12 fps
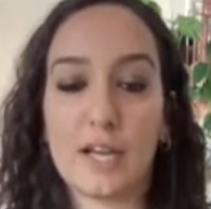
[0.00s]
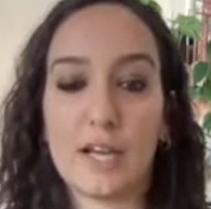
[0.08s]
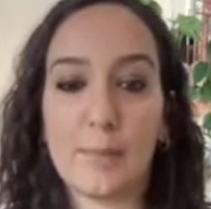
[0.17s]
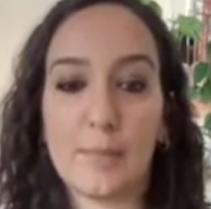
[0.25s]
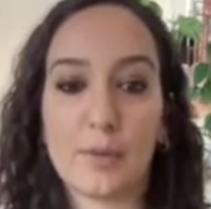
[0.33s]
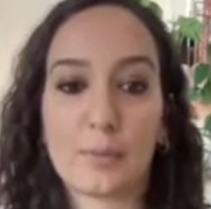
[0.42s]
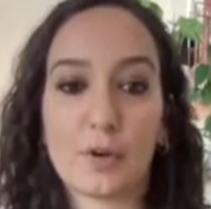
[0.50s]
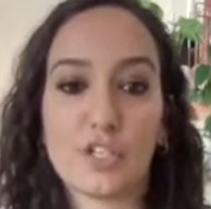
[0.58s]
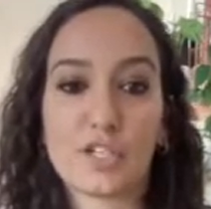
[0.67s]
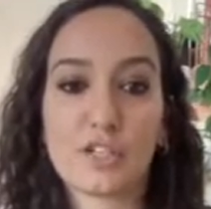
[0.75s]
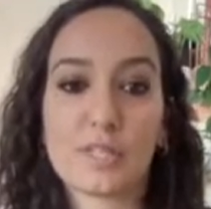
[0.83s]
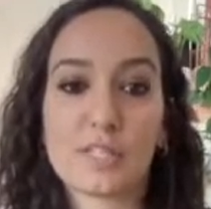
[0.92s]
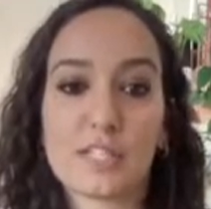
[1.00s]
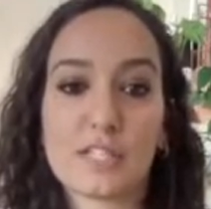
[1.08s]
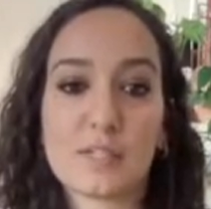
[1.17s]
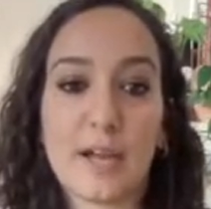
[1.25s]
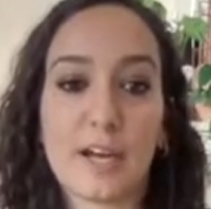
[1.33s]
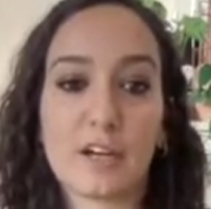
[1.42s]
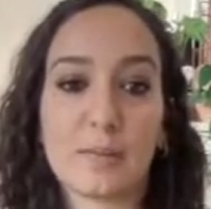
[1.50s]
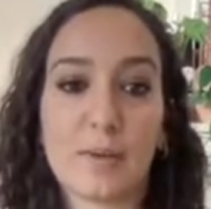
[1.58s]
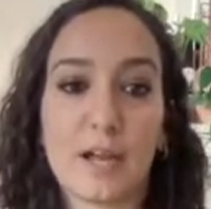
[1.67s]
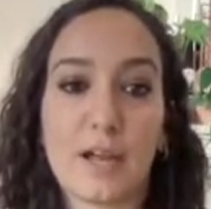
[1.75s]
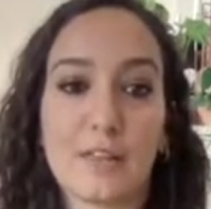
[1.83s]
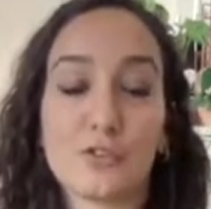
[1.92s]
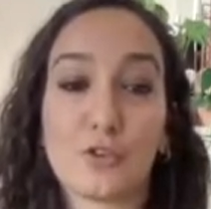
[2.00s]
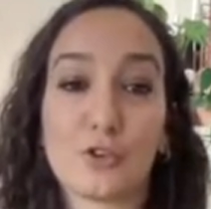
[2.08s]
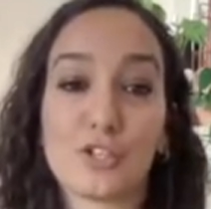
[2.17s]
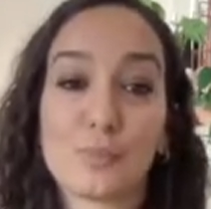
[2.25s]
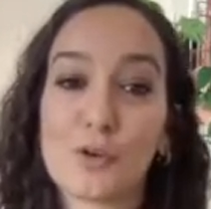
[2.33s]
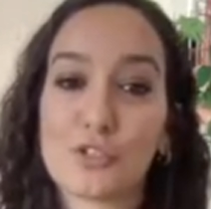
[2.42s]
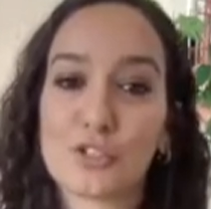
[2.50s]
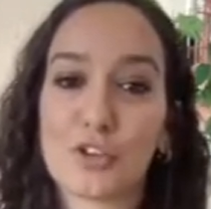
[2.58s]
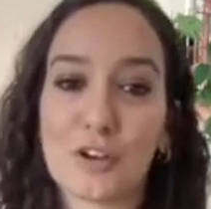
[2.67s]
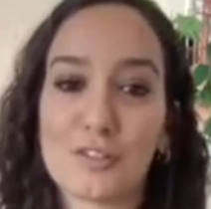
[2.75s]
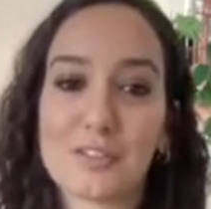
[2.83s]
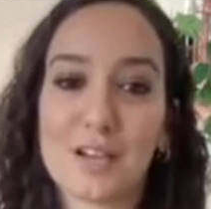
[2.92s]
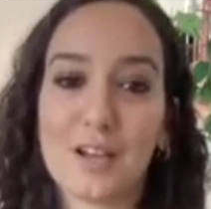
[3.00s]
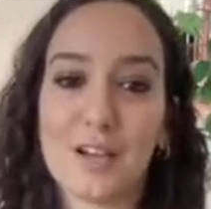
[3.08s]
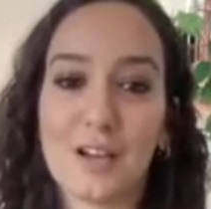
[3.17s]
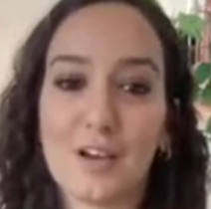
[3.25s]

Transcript: Um, the project was inspired by the tourist postcards uh,